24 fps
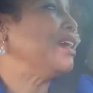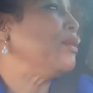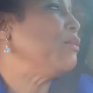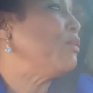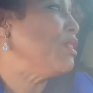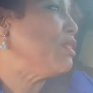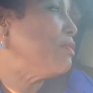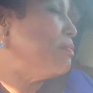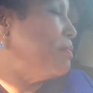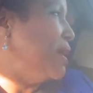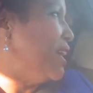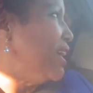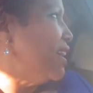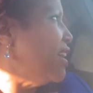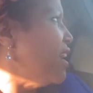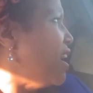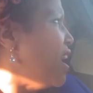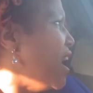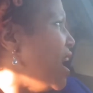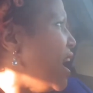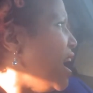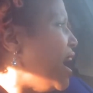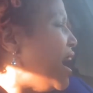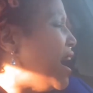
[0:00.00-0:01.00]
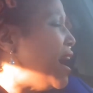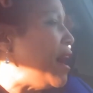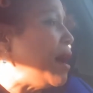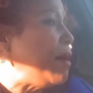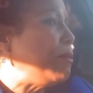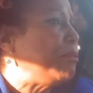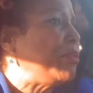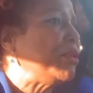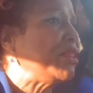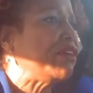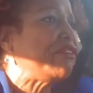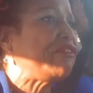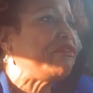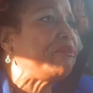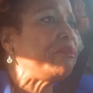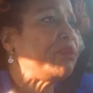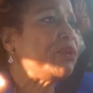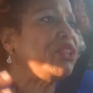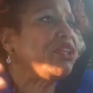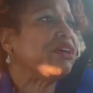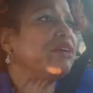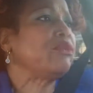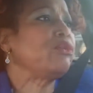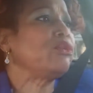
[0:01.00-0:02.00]
with me. But
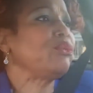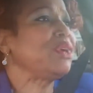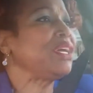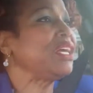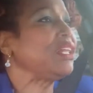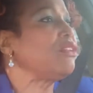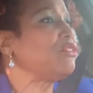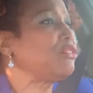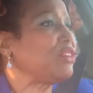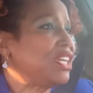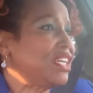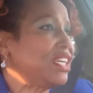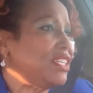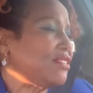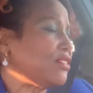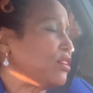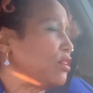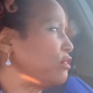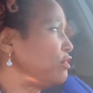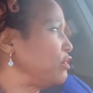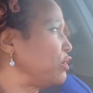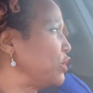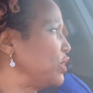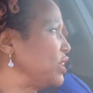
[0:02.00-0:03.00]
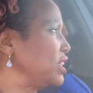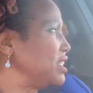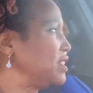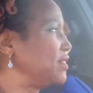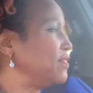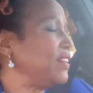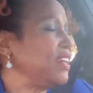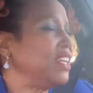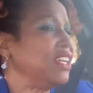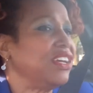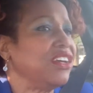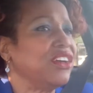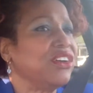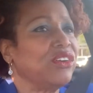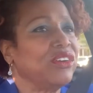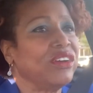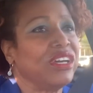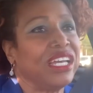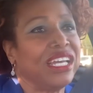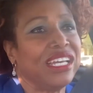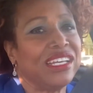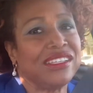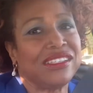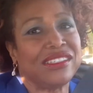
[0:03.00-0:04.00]
the real reason for this video
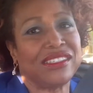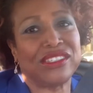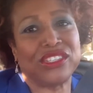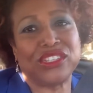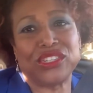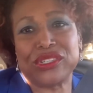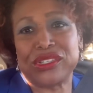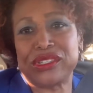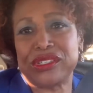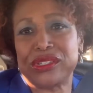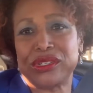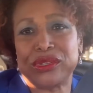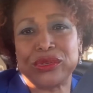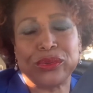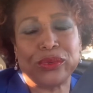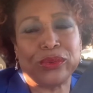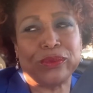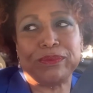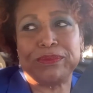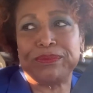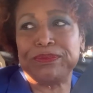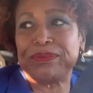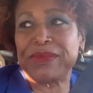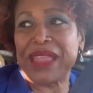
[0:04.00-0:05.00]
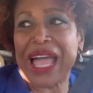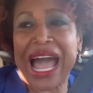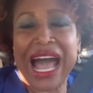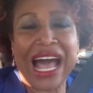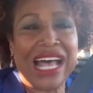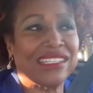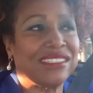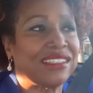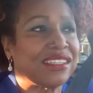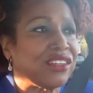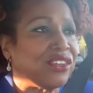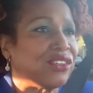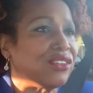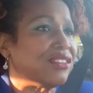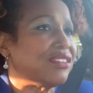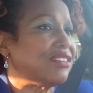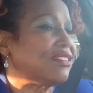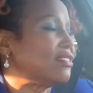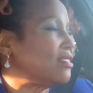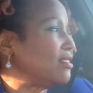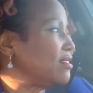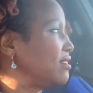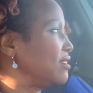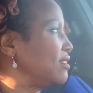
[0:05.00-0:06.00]
is just to ask
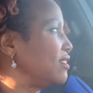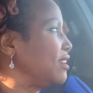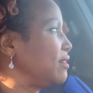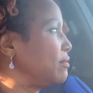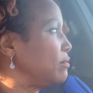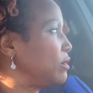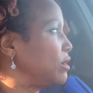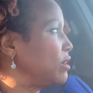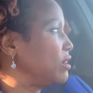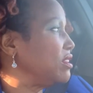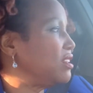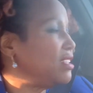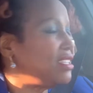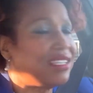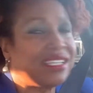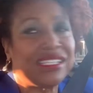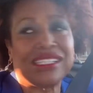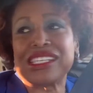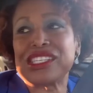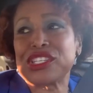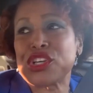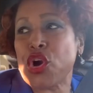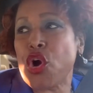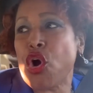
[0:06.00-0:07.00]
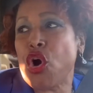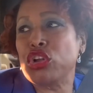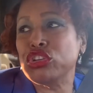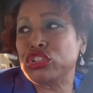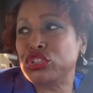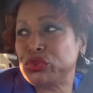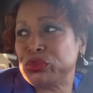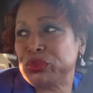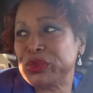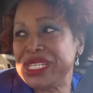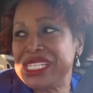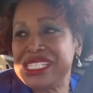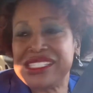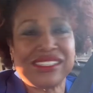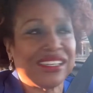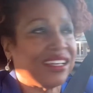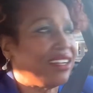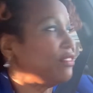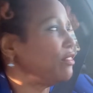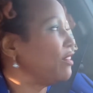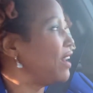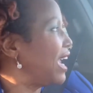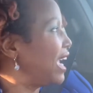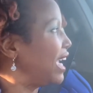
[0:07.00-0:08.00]
us, it's just a call to
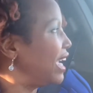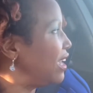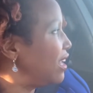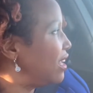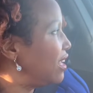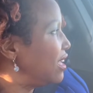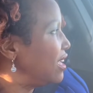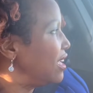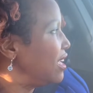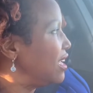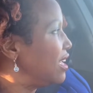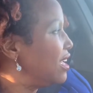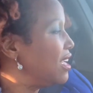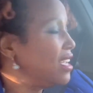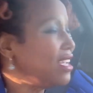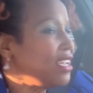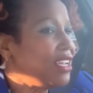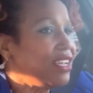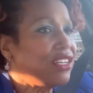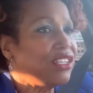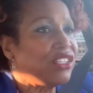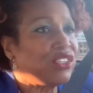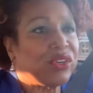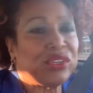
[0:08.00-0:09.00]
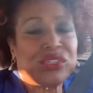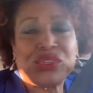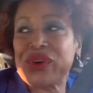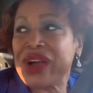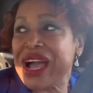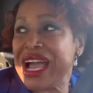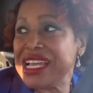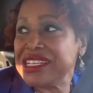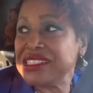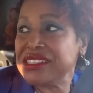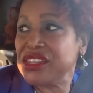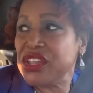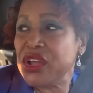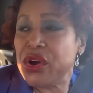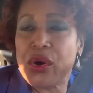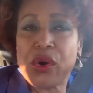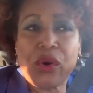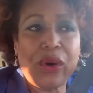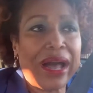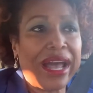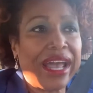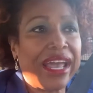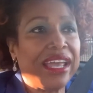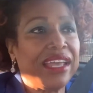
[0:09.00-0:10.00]
reason, right? So as you guys
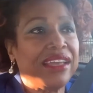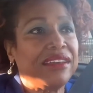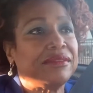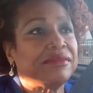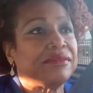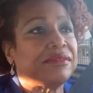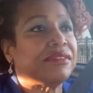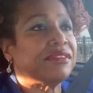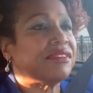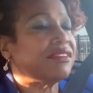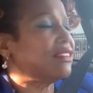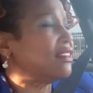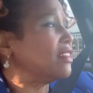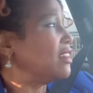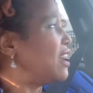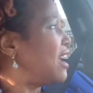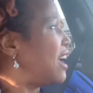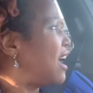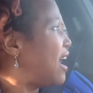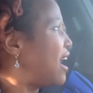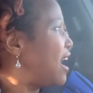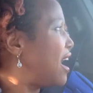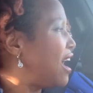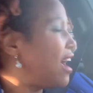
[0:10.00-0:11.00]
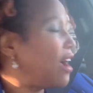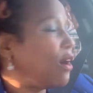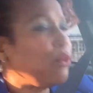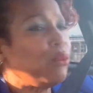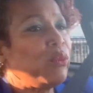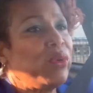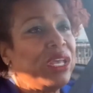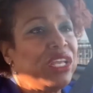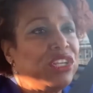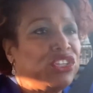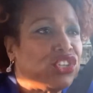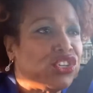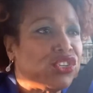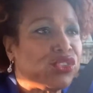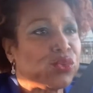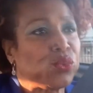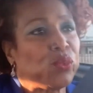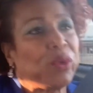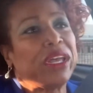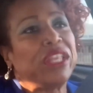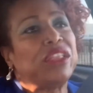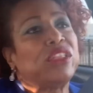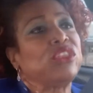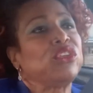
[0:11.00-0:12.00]
know, we just
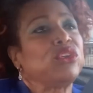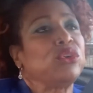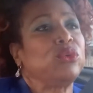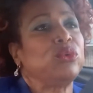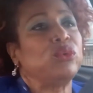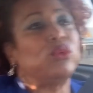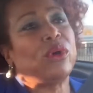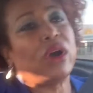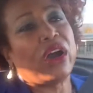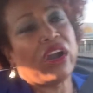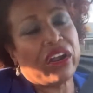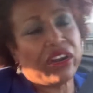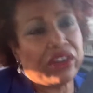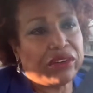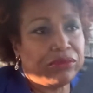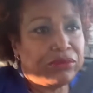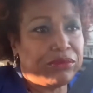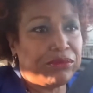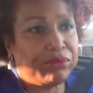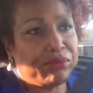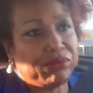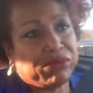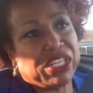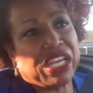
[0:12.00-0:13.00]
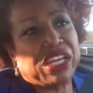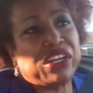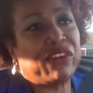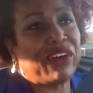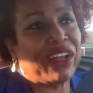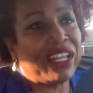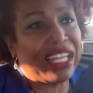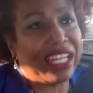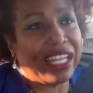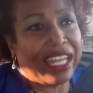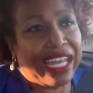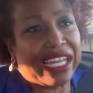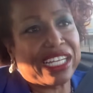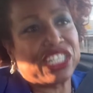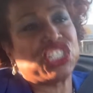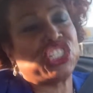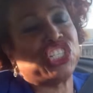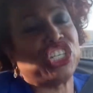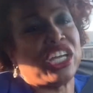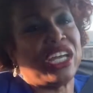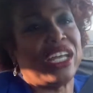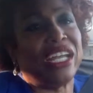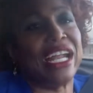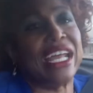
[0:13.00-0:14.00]
went through our general
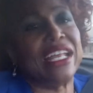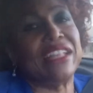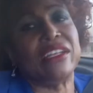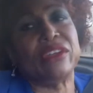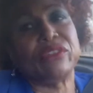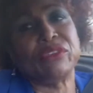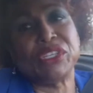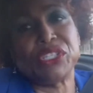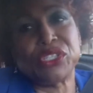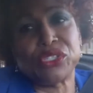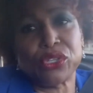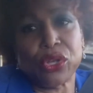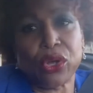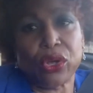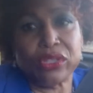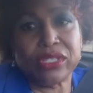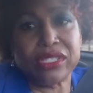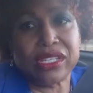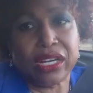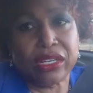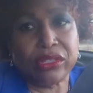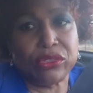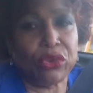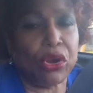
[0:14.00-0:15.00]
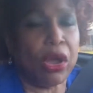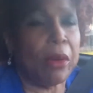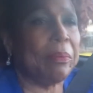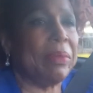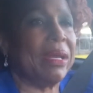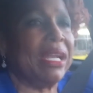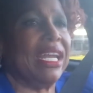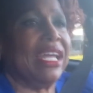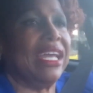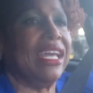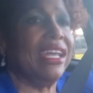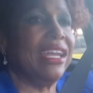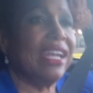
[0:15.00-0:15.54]
election and the results are dropping in.